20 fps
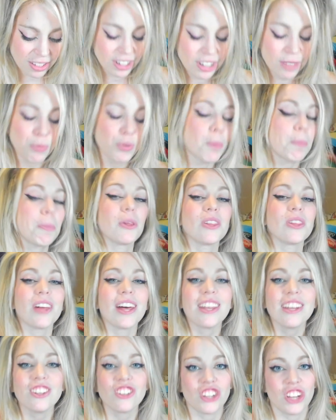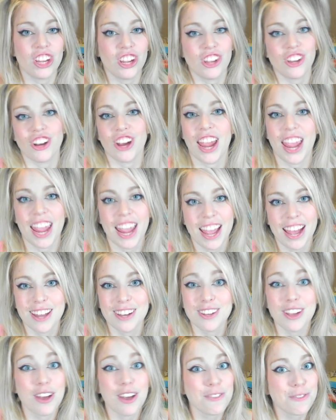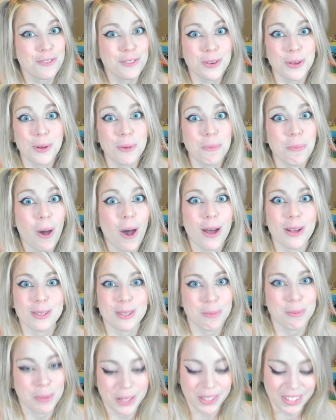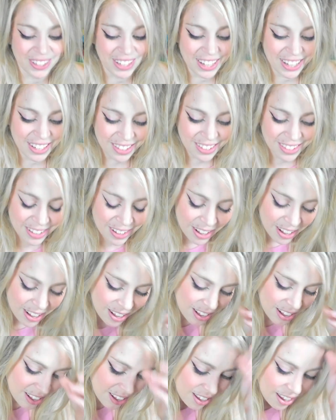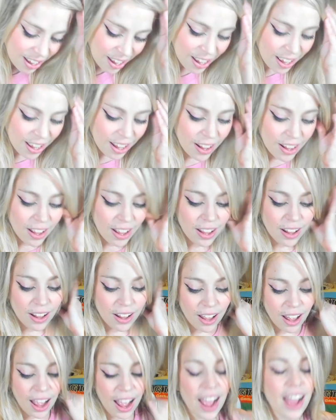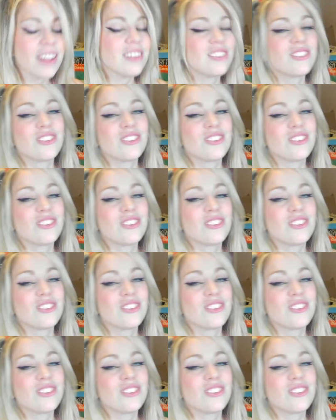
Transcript: You're replenishing your hand of new possibilities. As